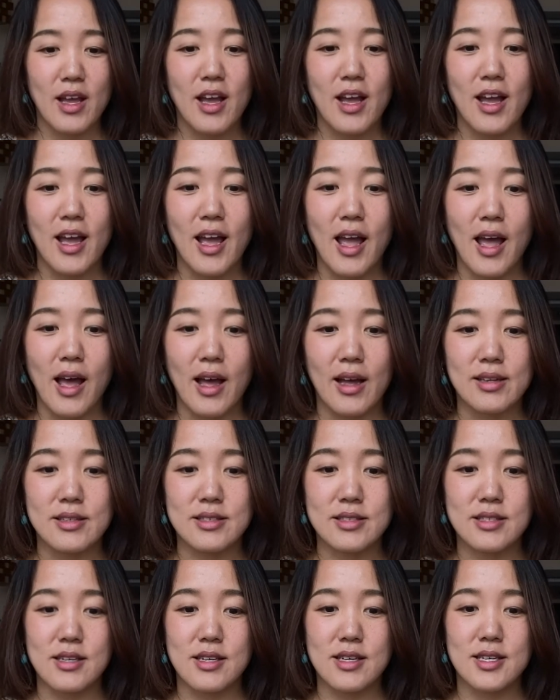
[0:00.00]
And
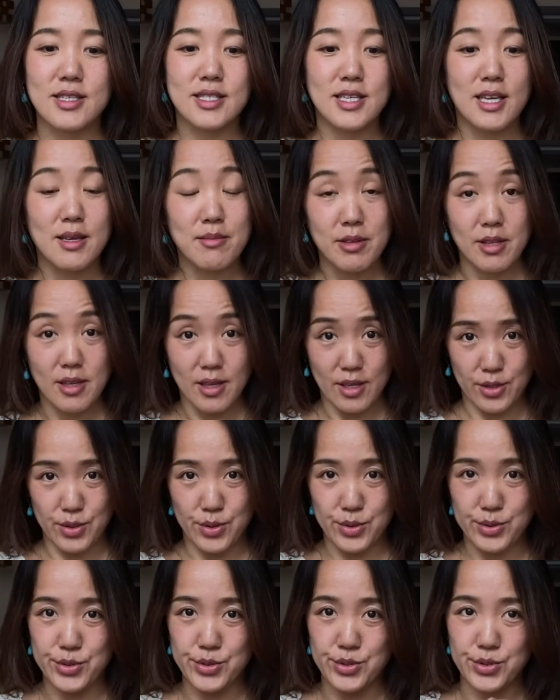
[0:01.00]
same thing,
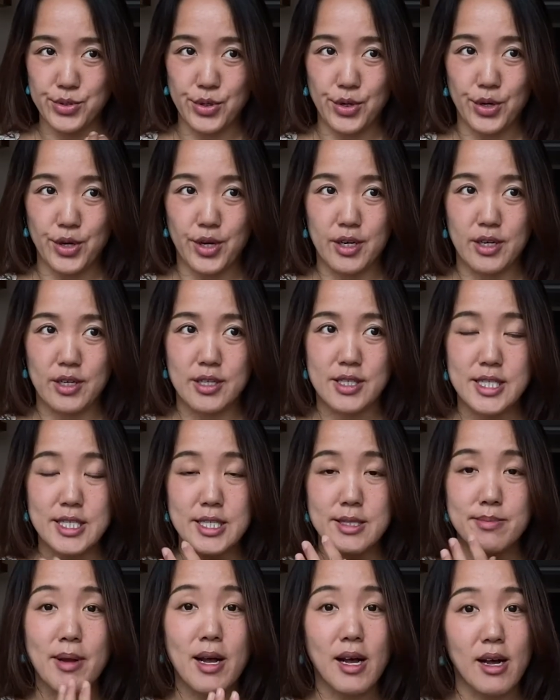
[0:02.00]
use your
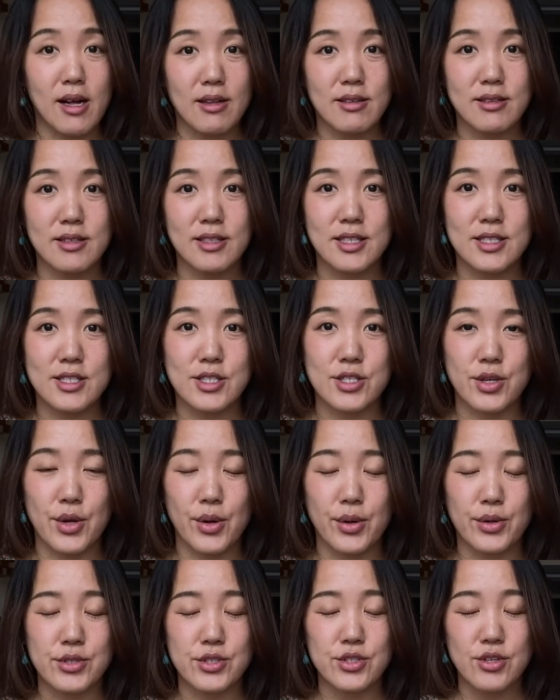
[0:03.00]
smell. So
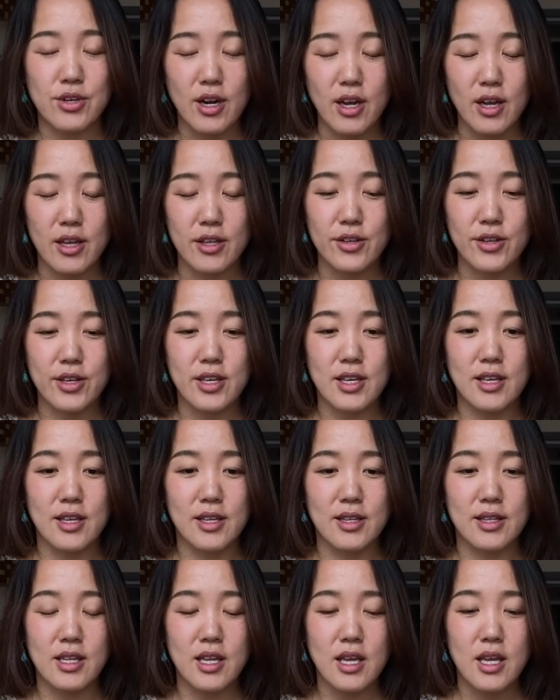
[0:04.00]
you
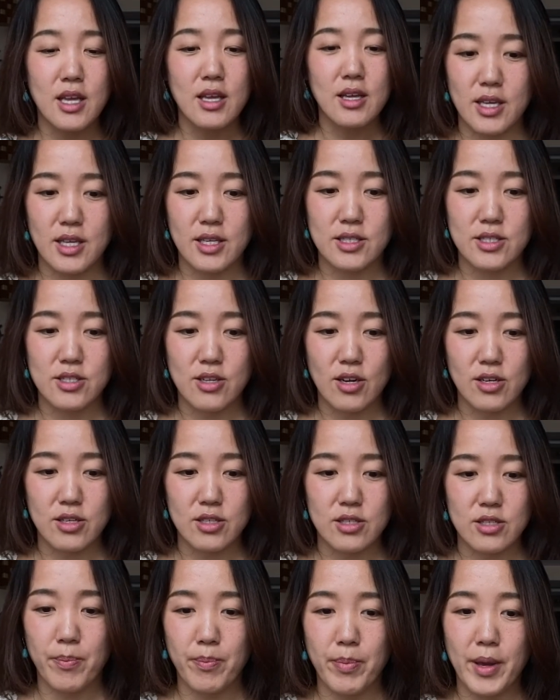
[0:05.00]
can start
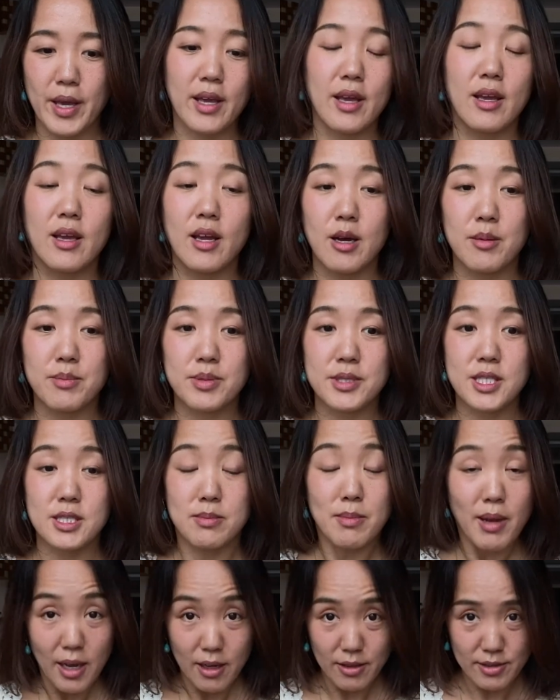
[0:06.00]
picking up
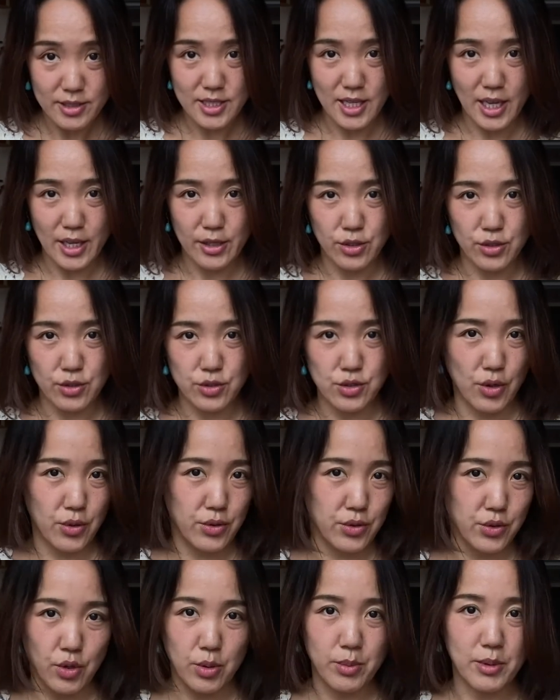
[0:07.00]
smells that you don't
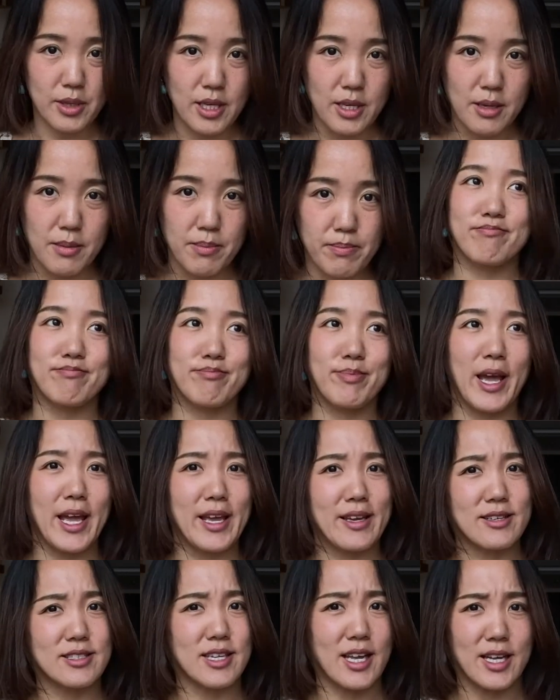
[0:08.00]
normally pay
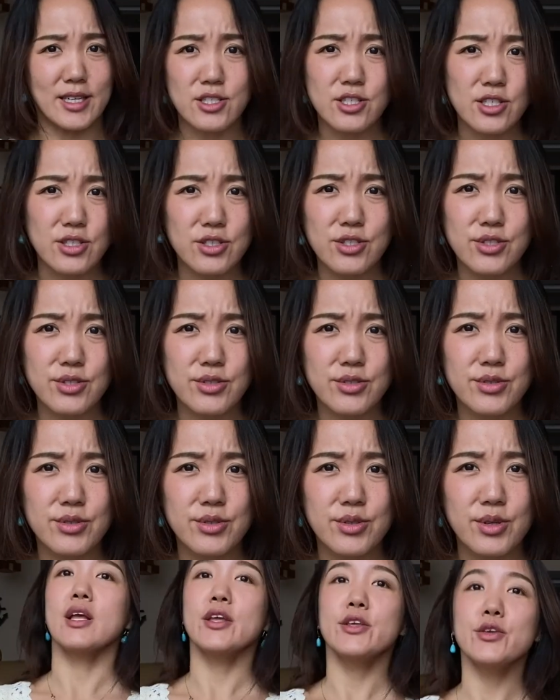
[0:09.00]
attention to.
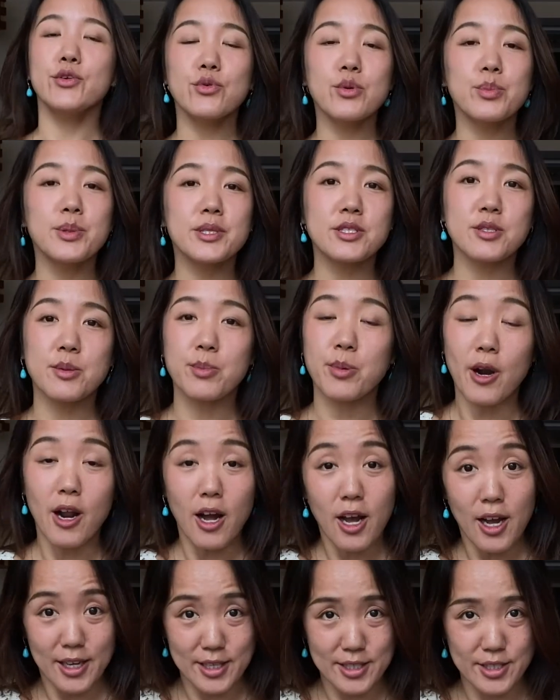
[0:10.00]
You will be
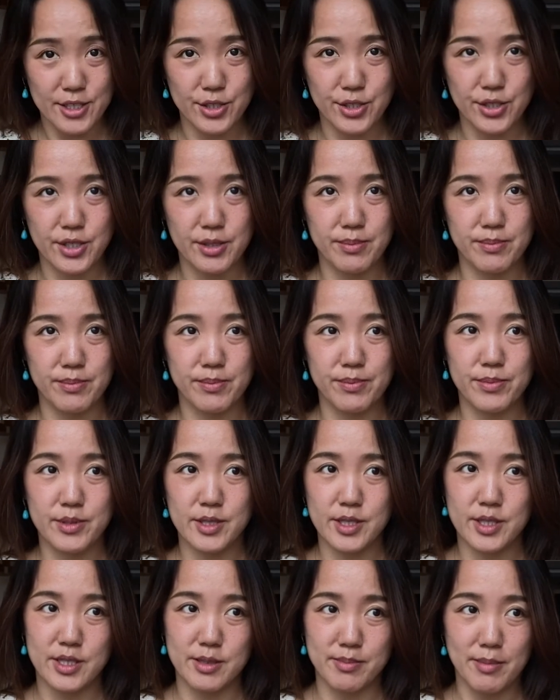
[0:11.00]
surprised, you can
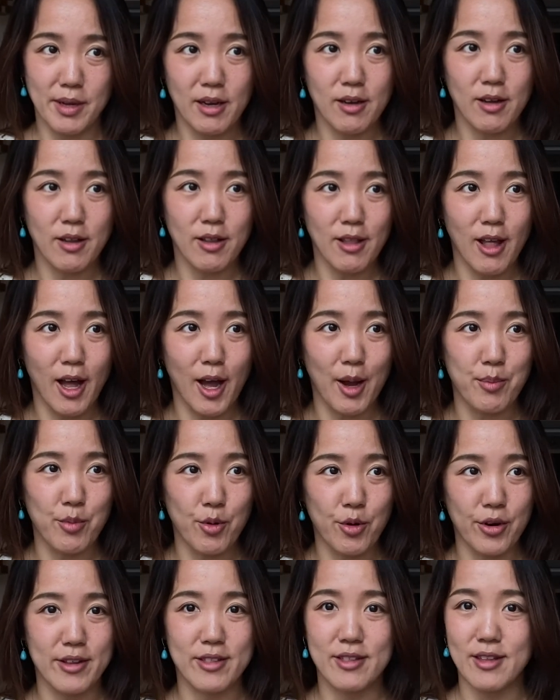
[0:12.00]
smell a lot
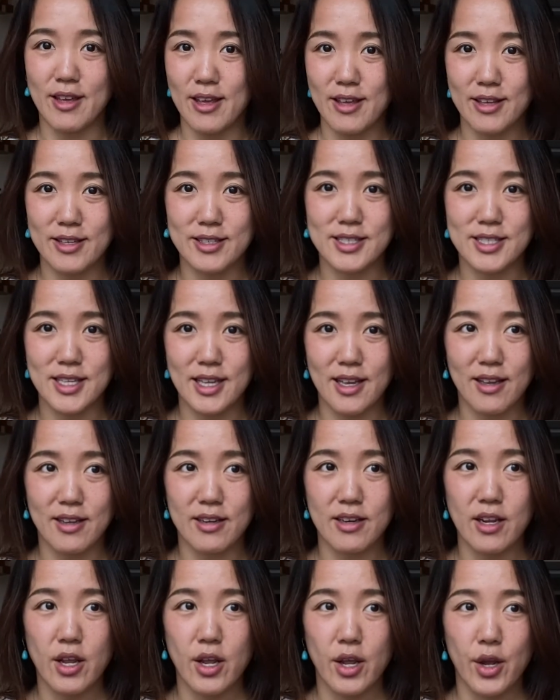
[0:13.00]
more things than
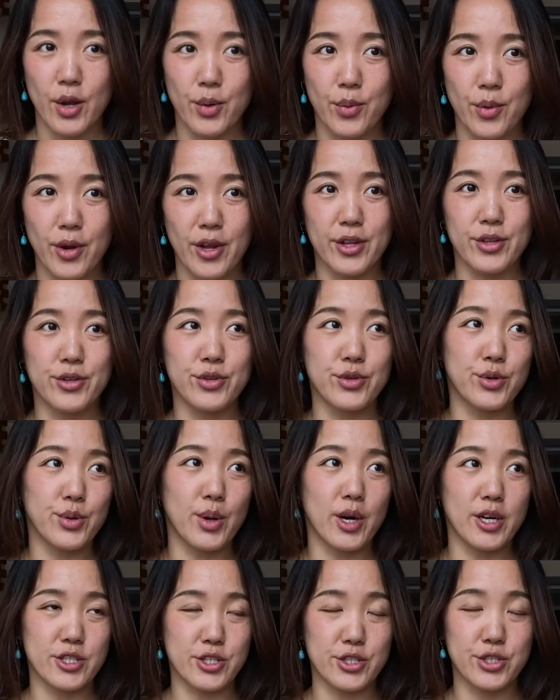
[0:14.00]
when you are
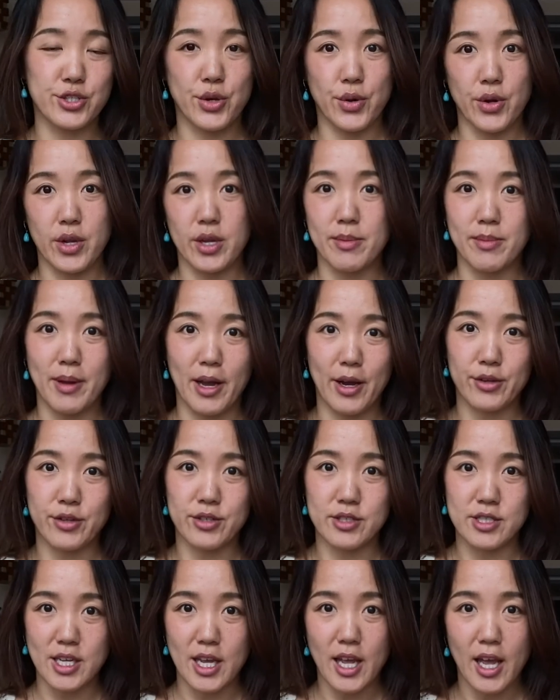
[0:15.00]
just going about your
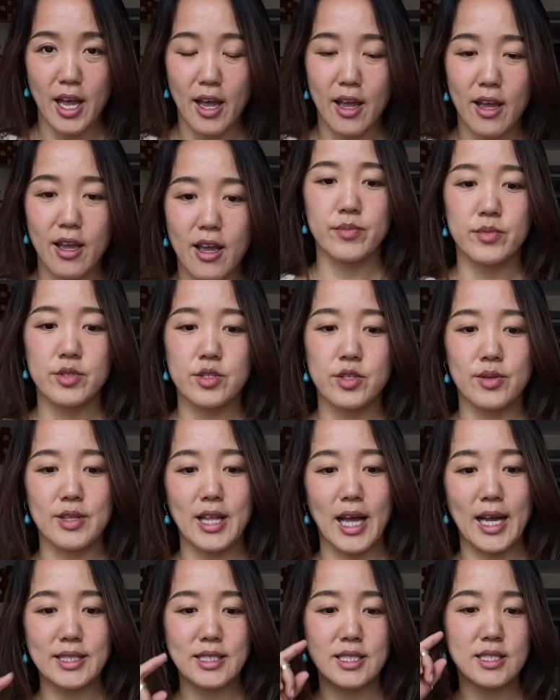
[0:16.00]
day. So
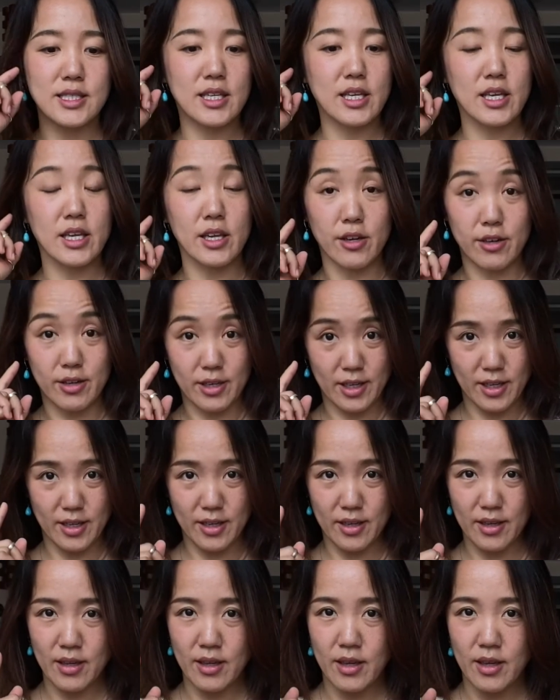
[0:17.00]
that's the
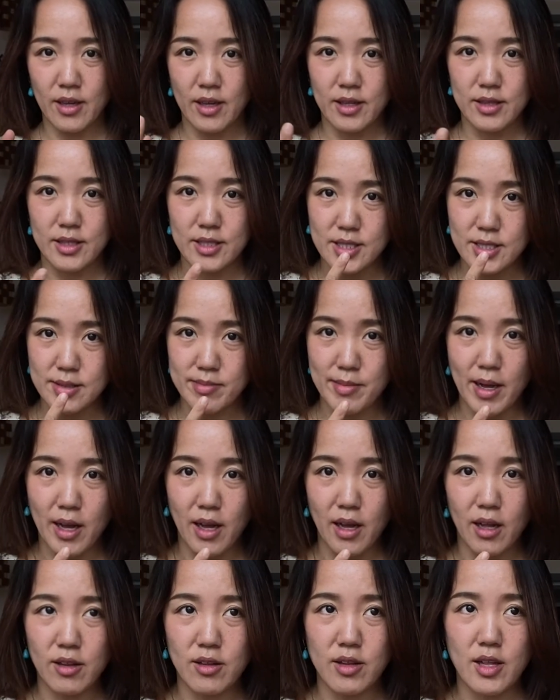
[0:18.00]
hearing, the
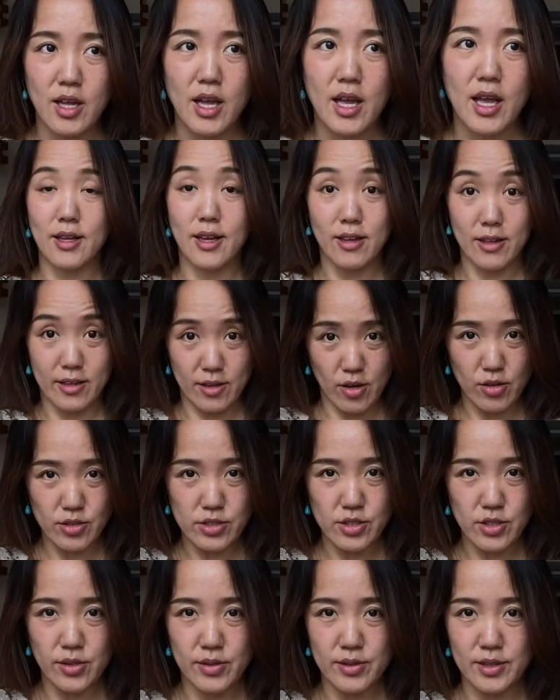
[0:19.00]
smell, and
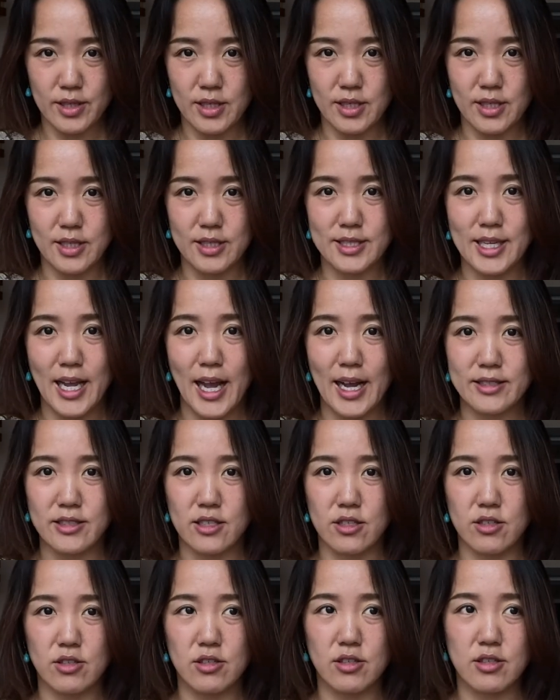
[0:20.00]
also the
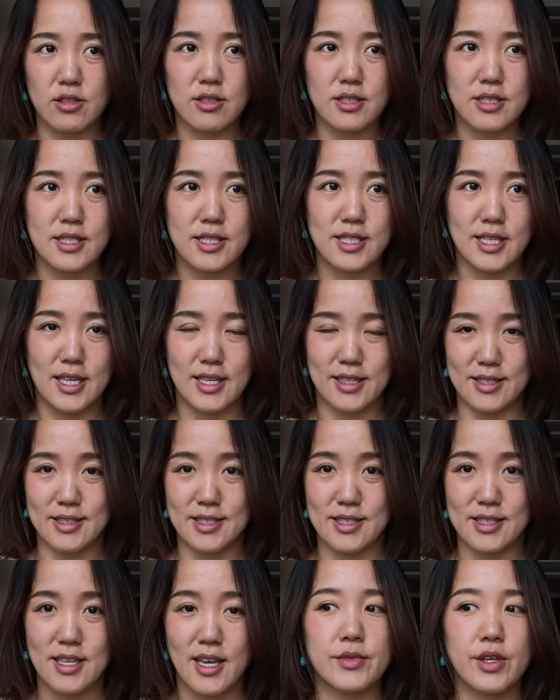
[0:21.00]
tactile
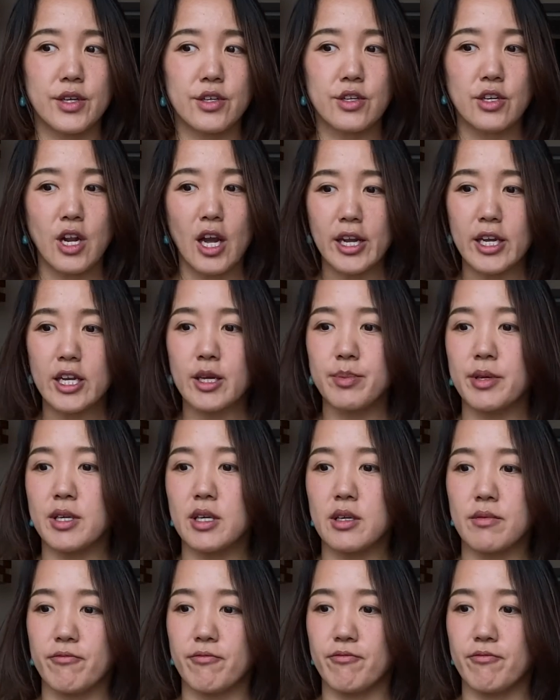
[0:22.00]
sense. You're not going to be